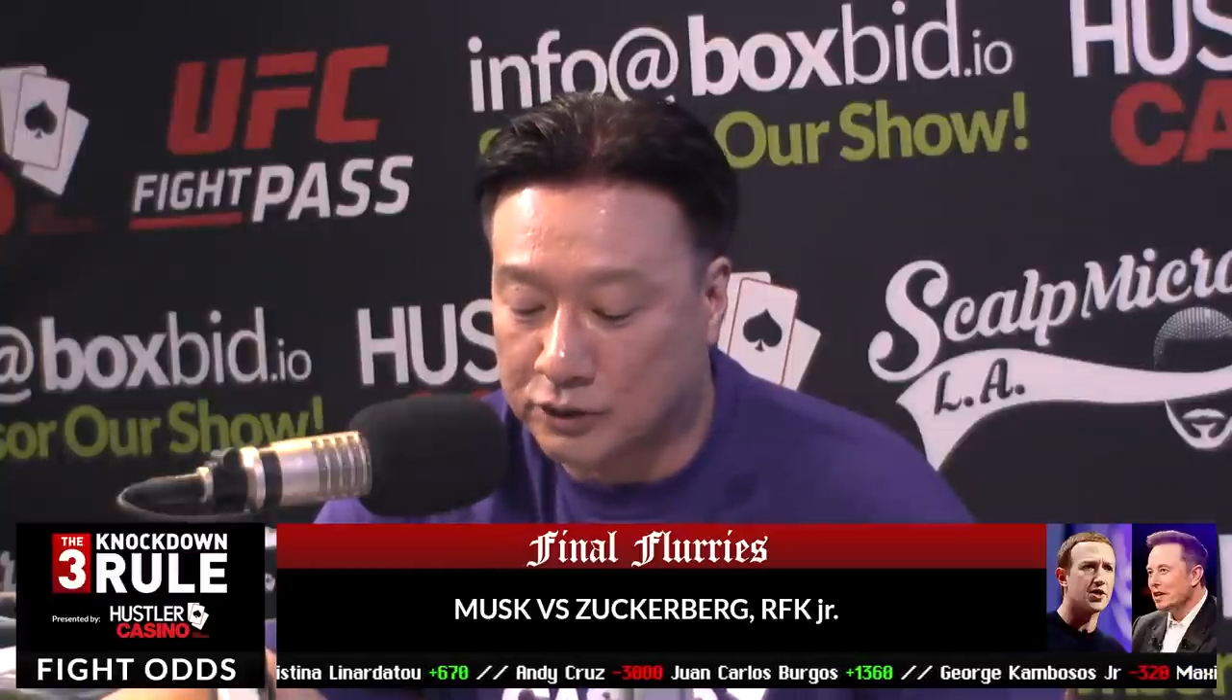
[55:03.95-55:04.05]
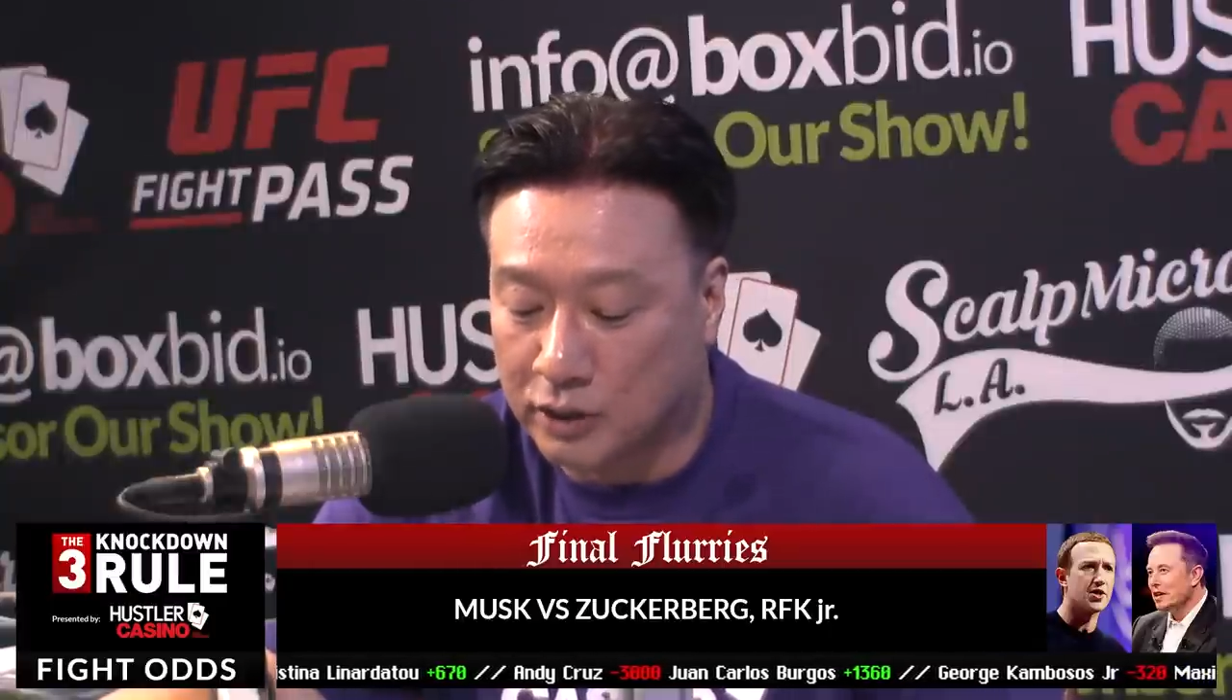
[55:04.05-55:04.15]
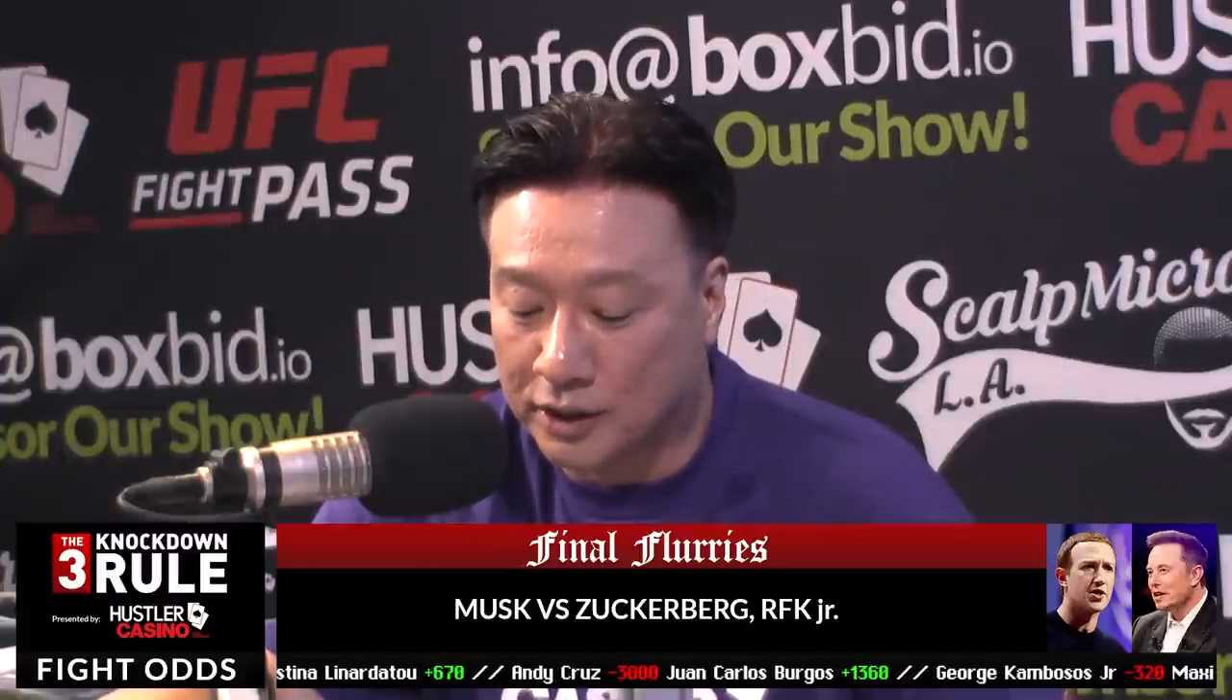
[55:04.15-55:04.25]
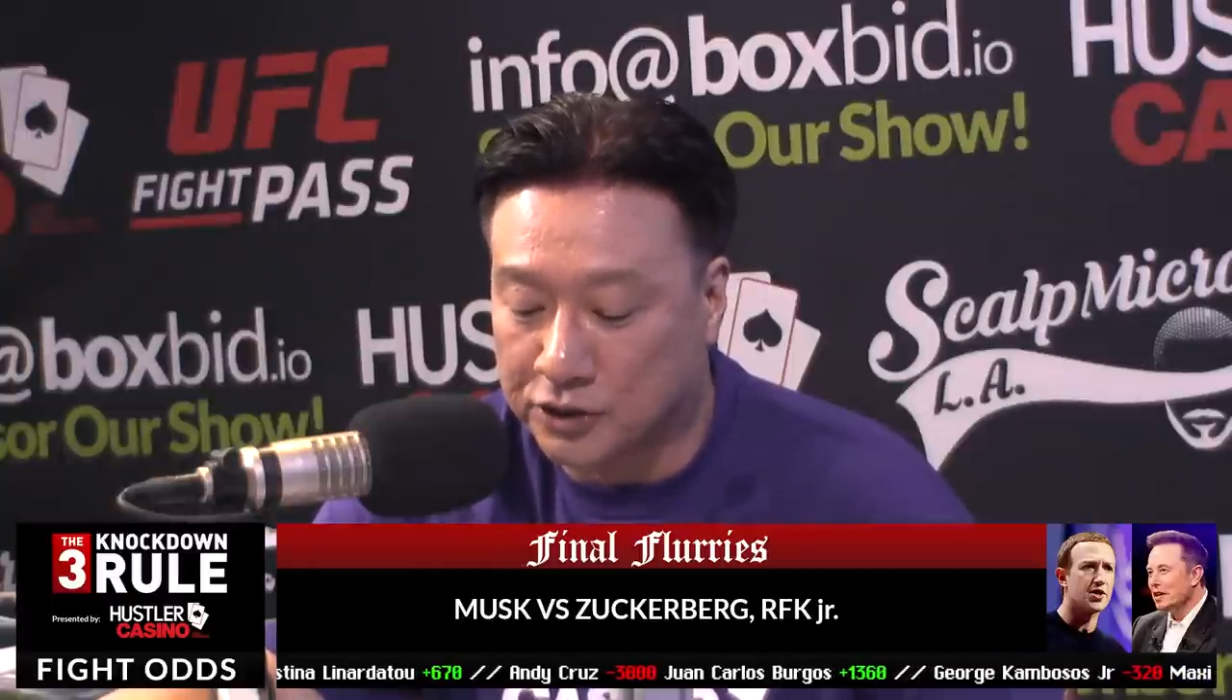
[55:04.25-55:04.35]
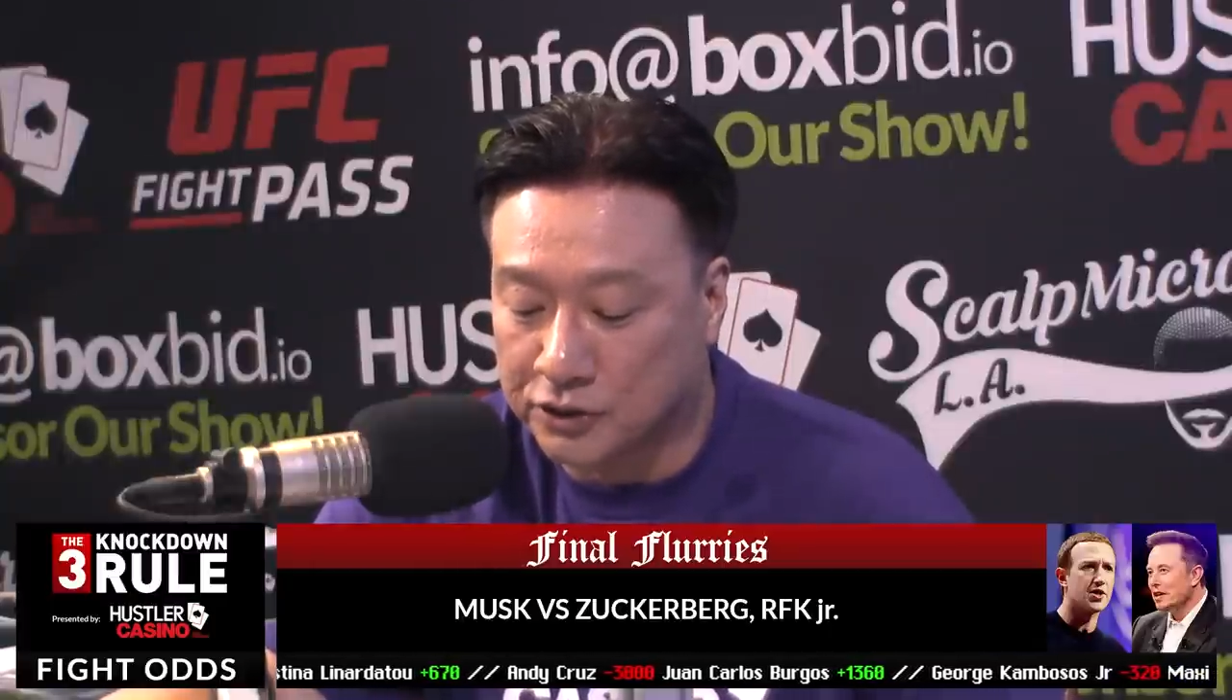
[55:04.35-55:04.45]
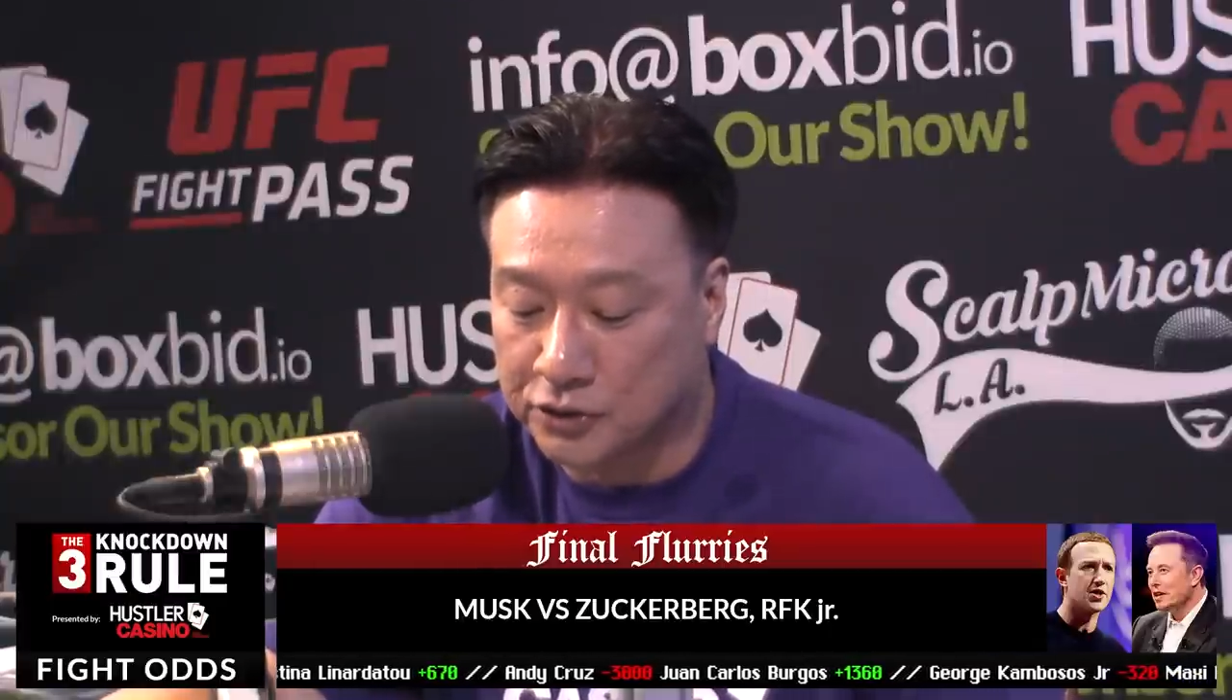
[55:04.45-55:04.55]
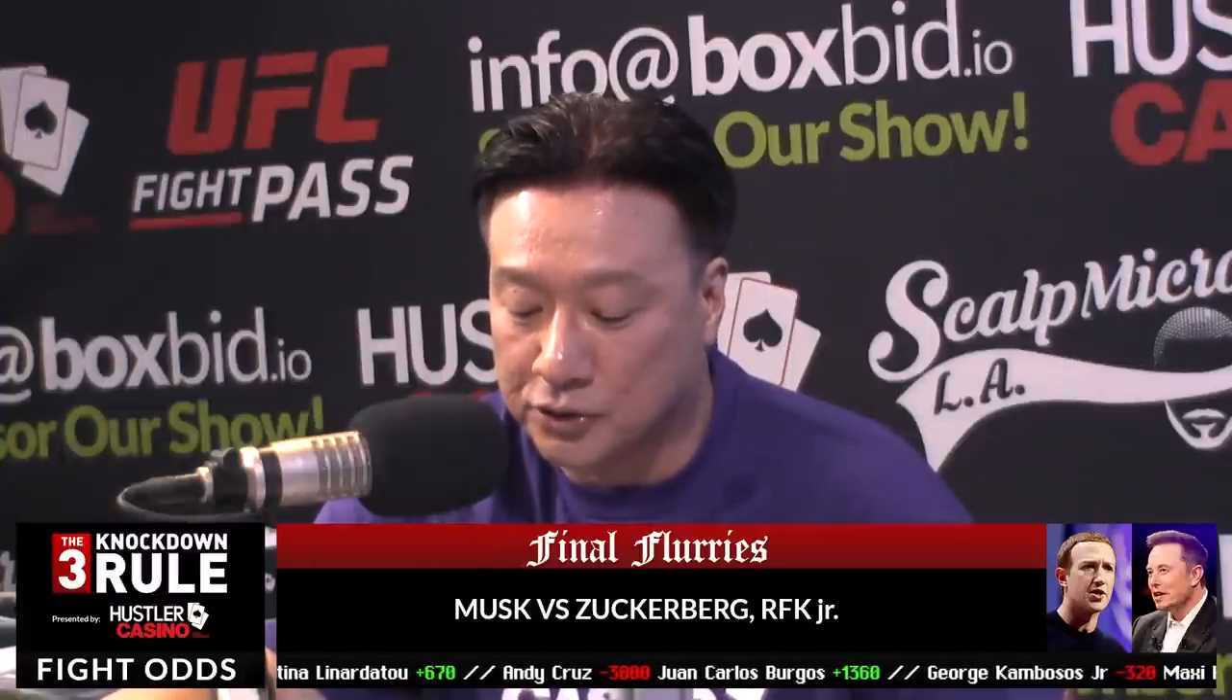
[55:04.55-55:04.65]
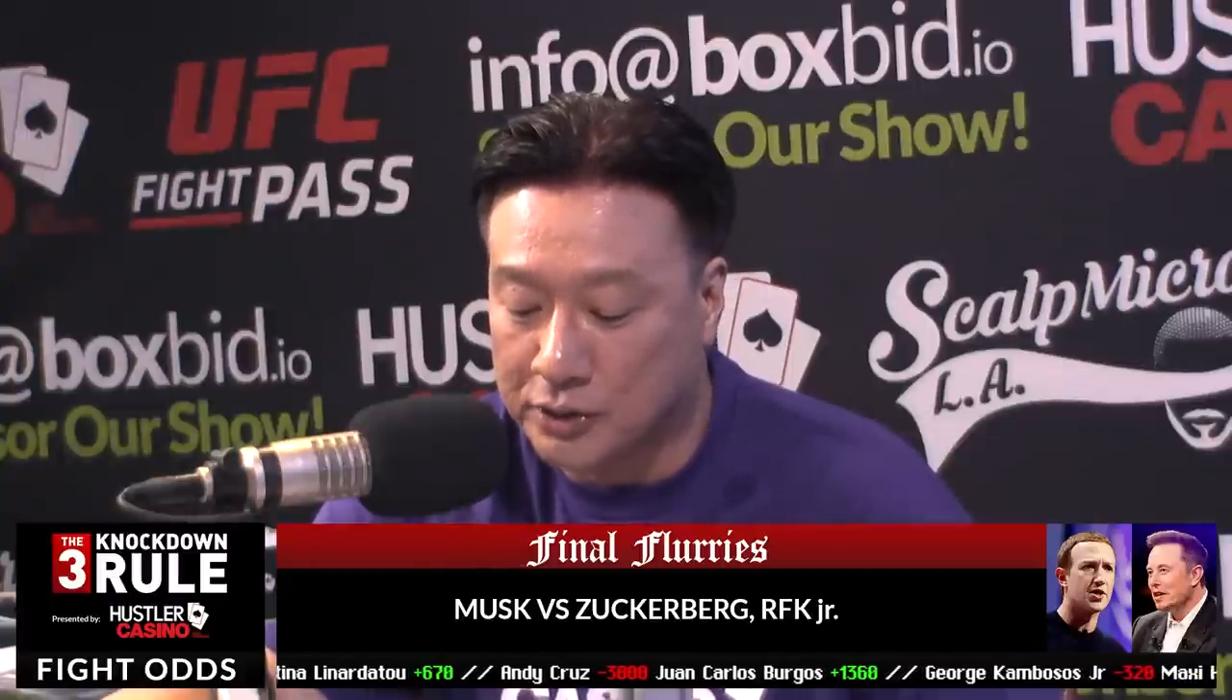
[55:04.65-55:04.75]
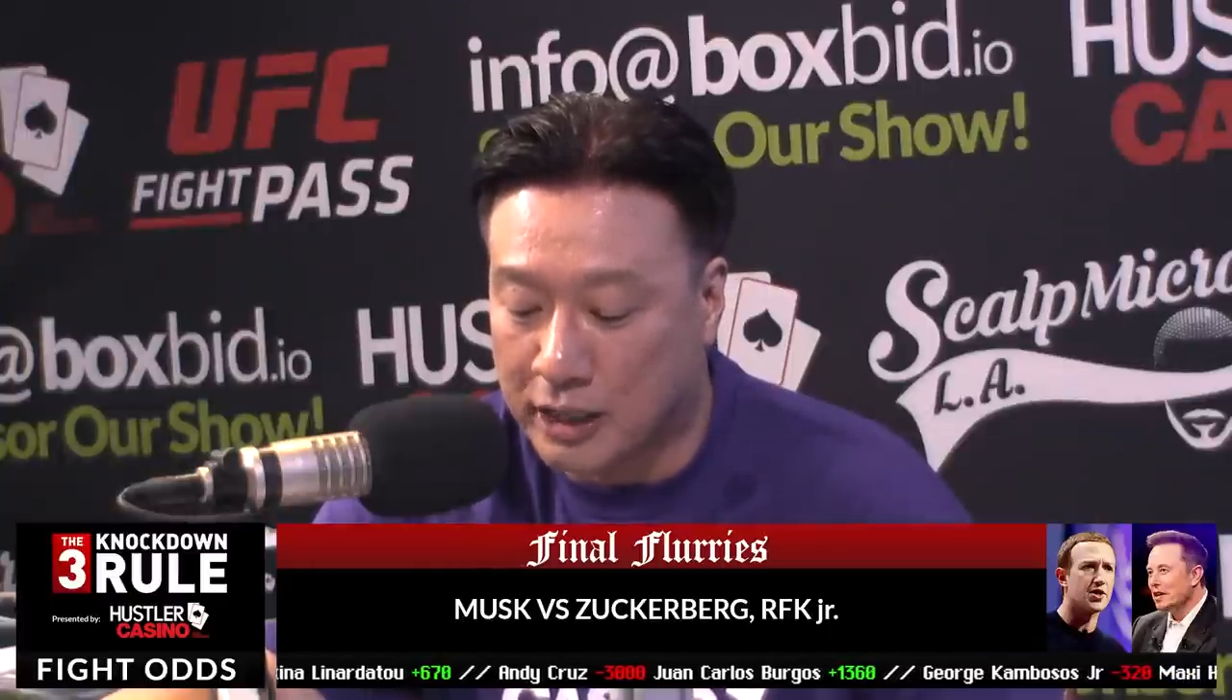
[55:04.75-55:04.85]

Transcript: is launching soon